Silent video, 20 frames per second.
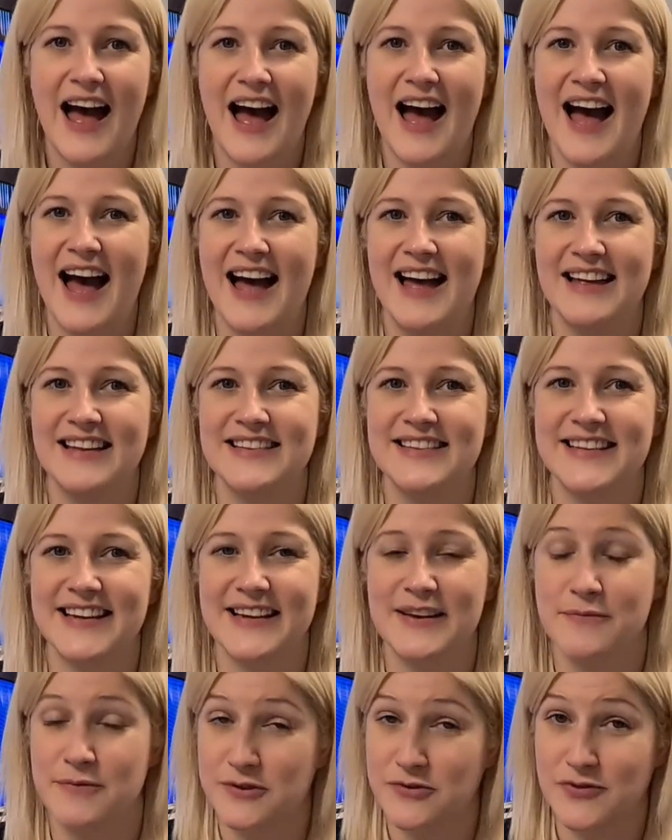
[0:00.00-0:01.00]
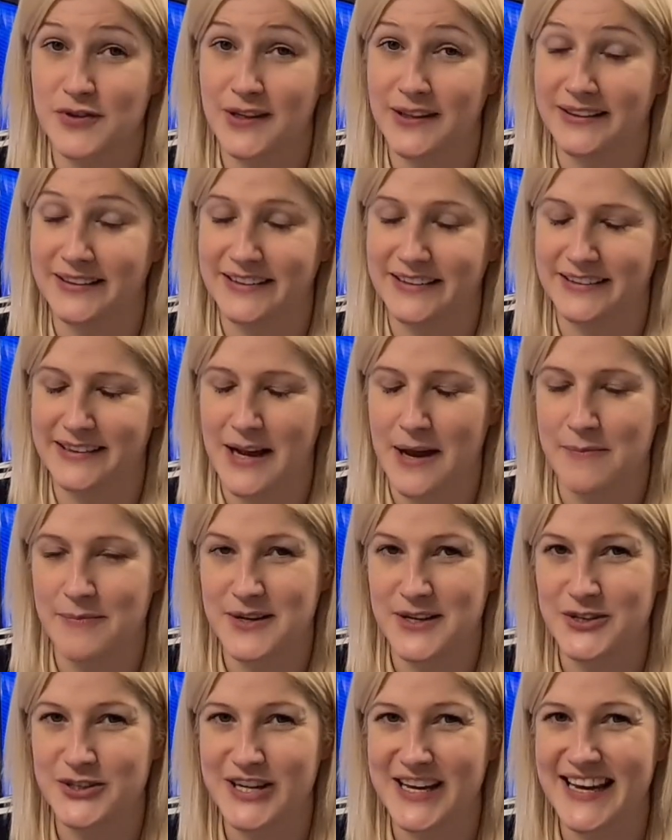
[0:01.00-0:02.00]
and it was really really
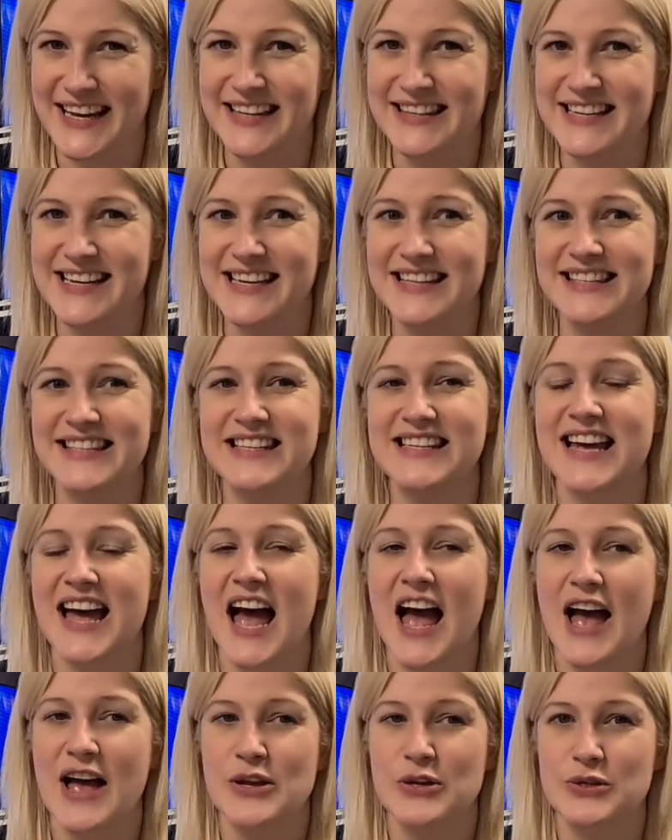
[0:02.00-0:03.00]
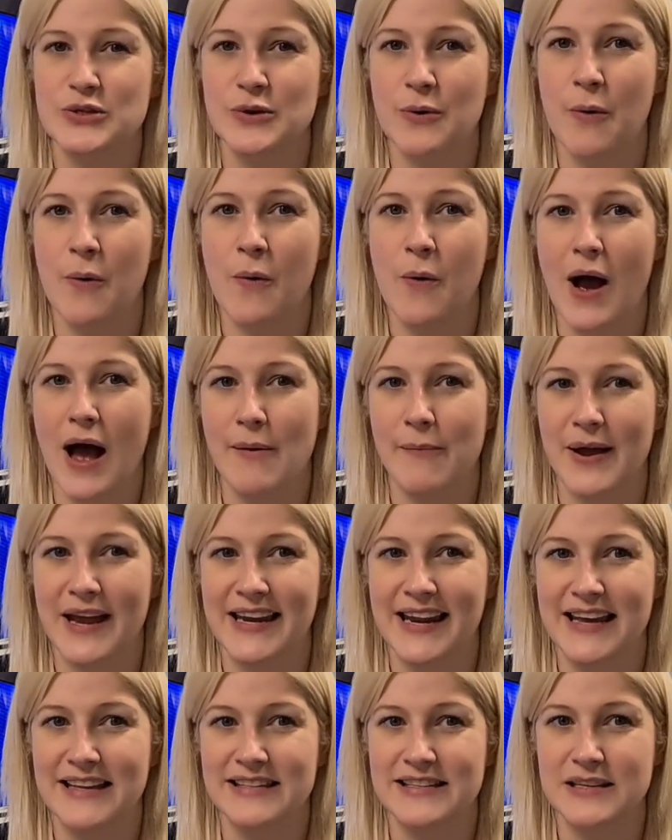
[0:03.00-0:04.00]
appreciated so I
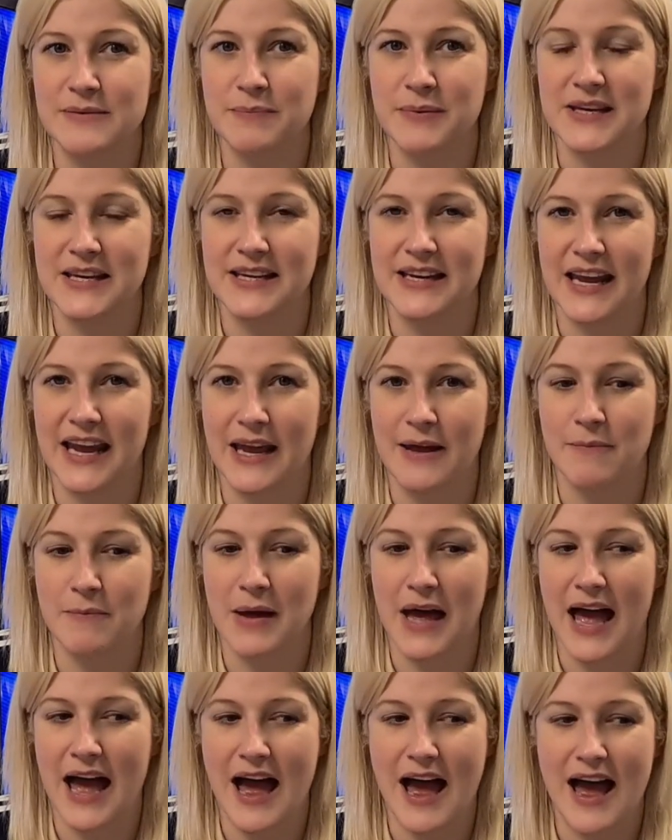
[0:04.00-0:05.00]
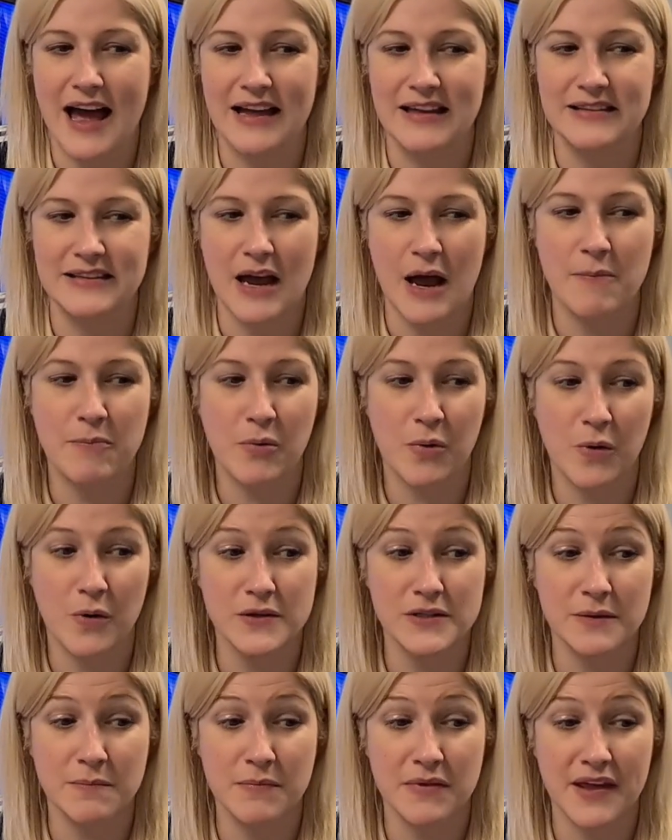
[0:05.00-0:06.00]
went into B&M and I
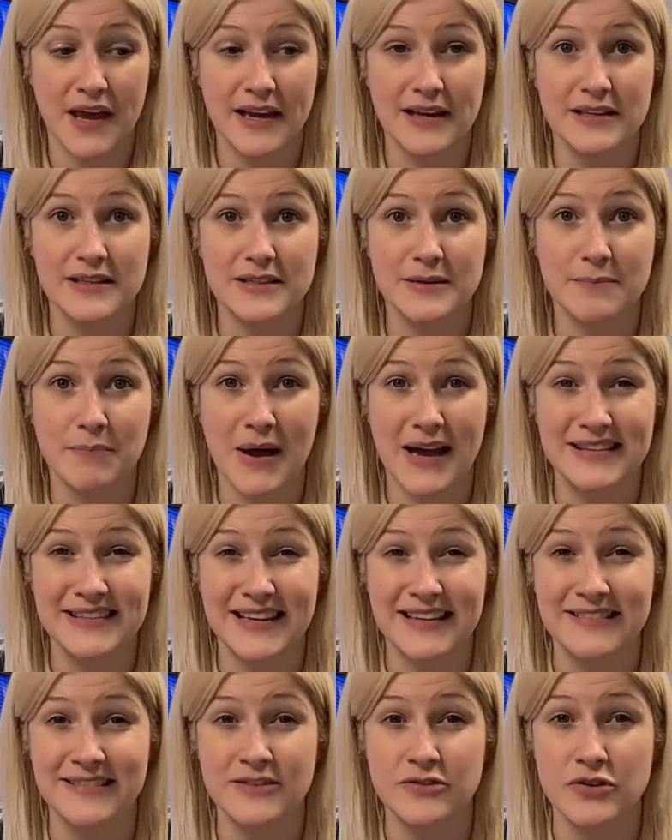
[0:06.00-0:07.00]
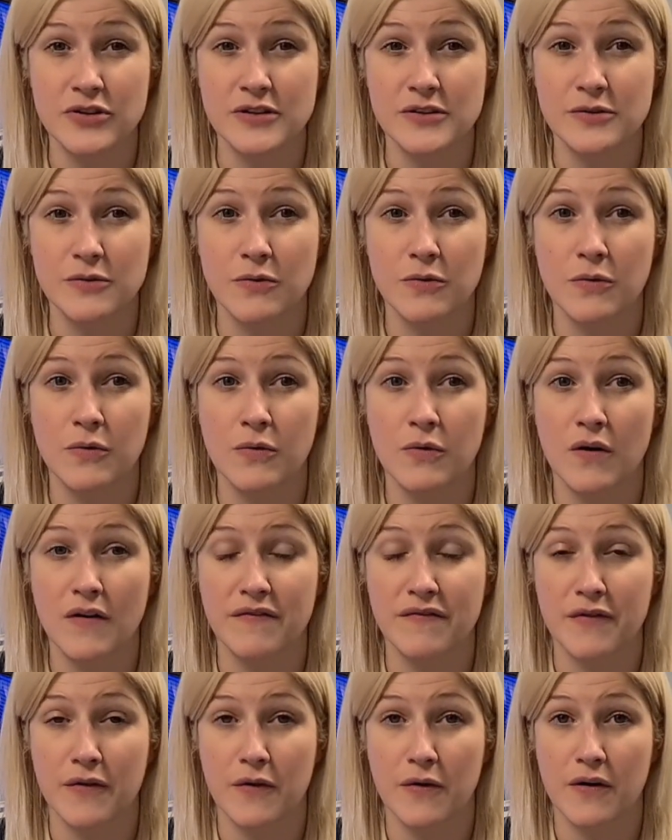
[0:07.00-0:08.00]
bought some things, but I didn't just go
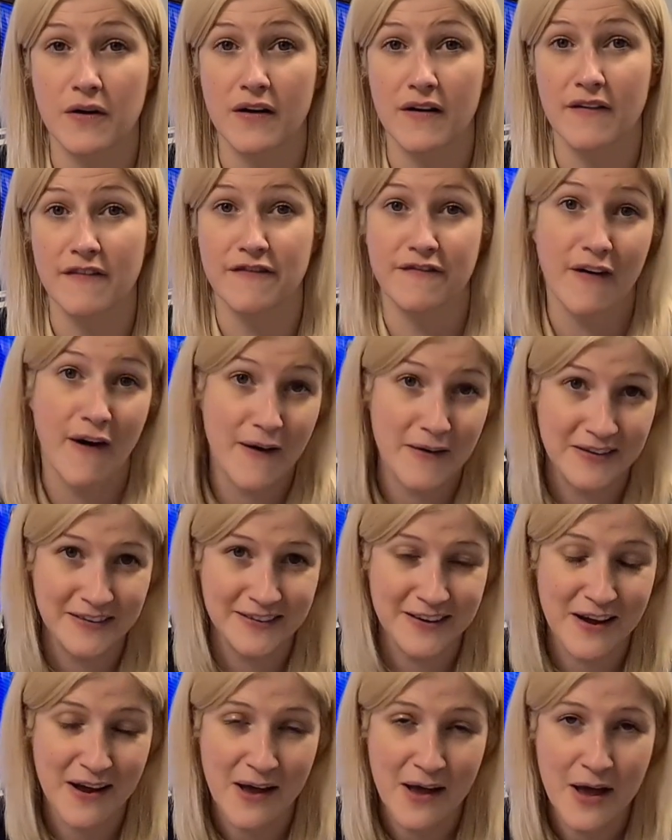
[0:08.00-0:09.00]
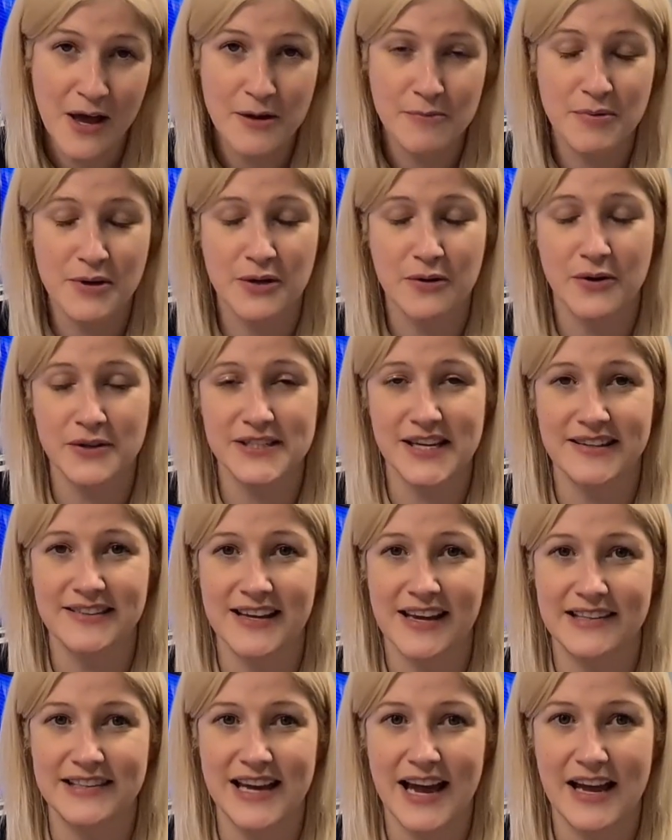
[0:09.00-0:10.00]
for fun because I
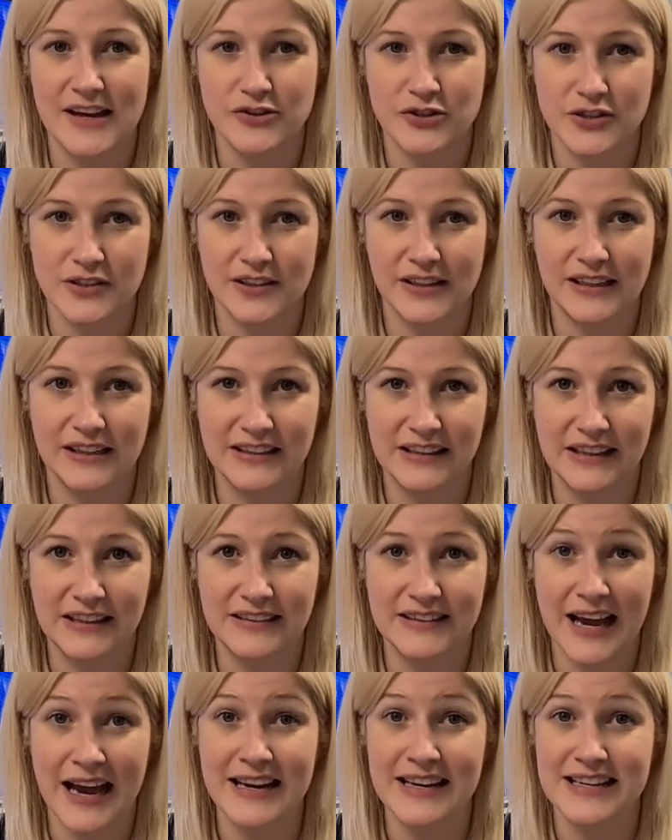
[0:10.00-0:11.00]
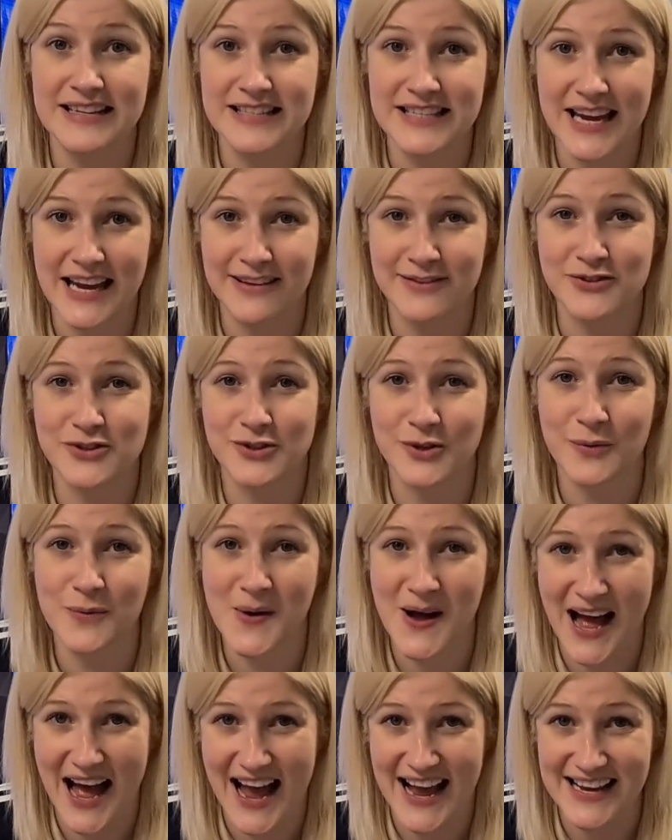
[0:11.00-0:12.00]
did actually need an
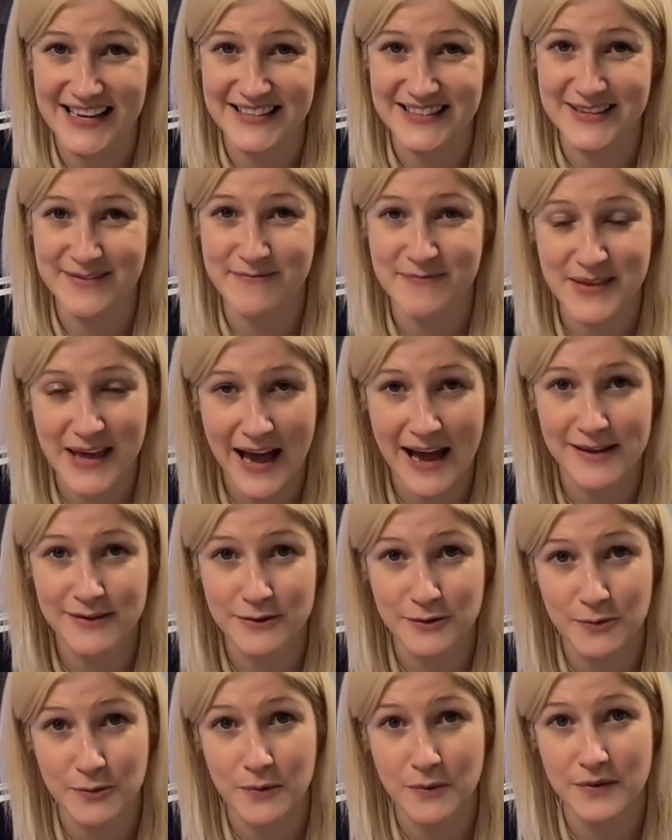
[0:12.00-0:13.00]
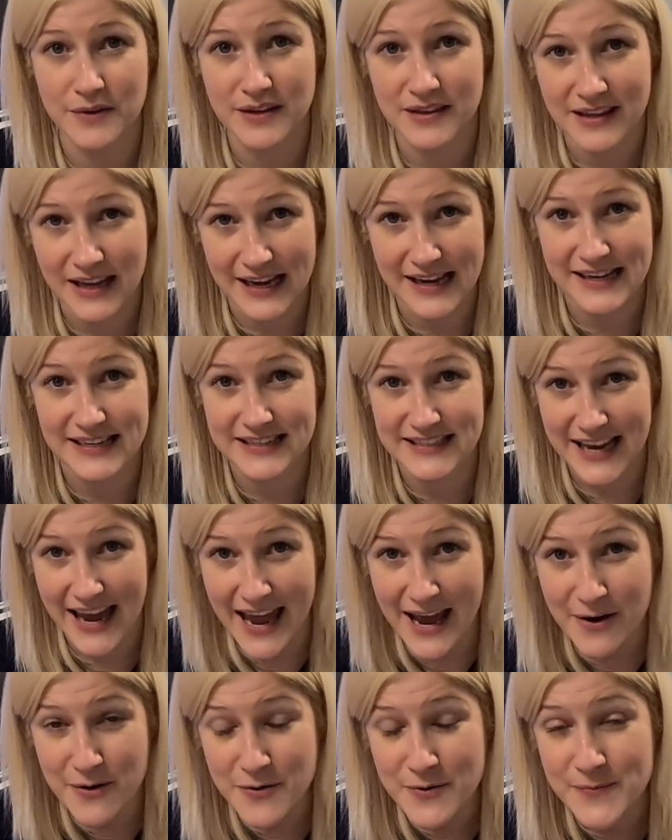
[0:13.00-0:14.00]
essential item that I know that they
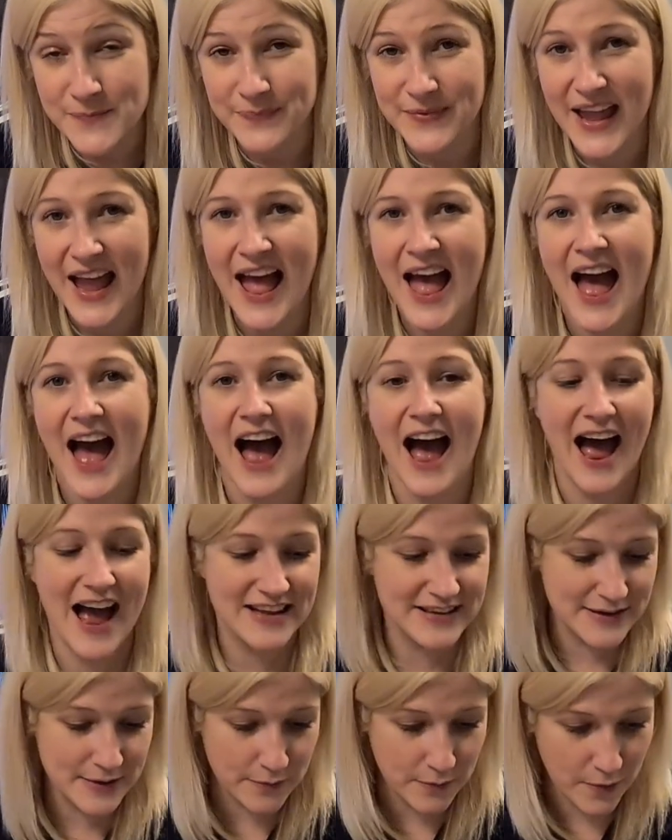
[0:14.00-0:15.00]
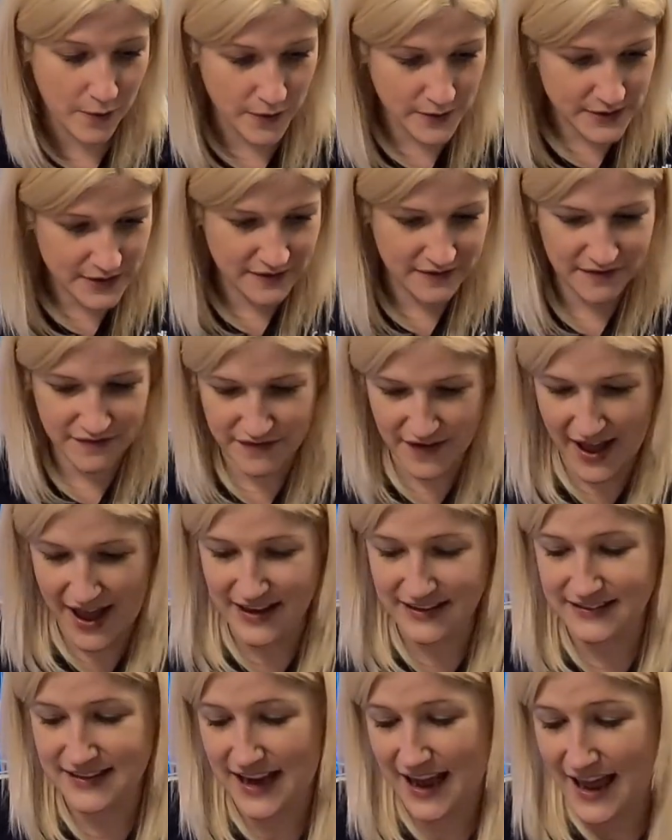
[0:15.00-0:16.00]
sell and it was in
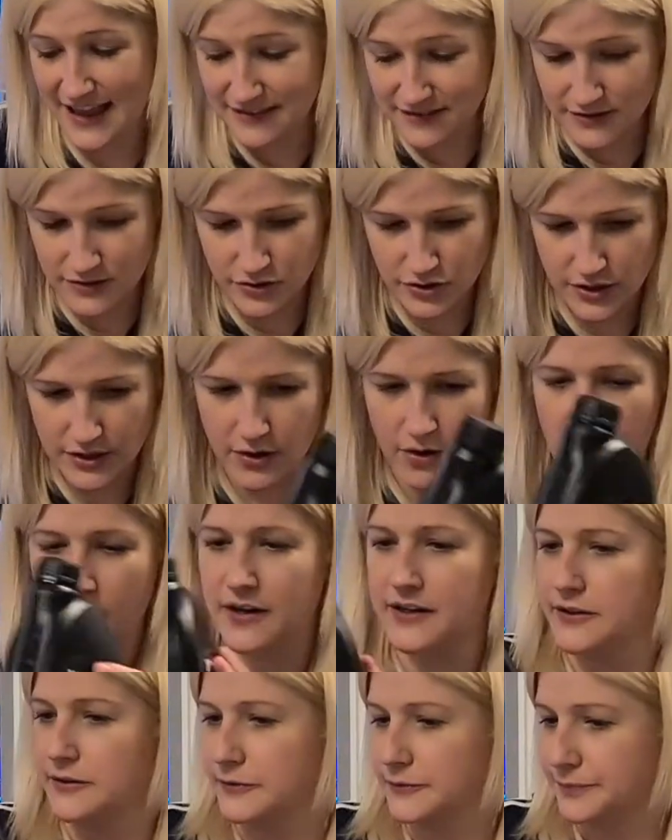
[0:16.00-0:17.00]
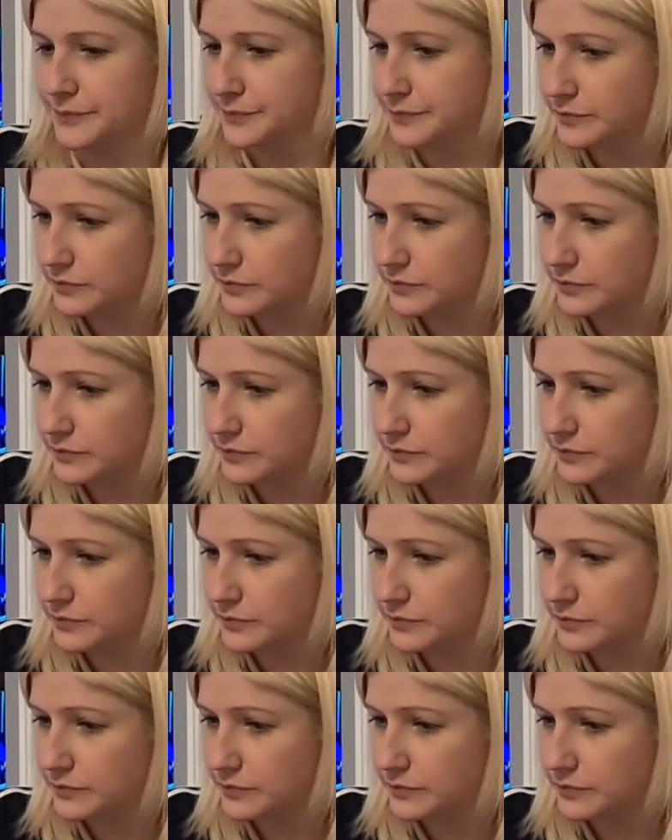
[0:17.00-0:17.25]
fact engine oil.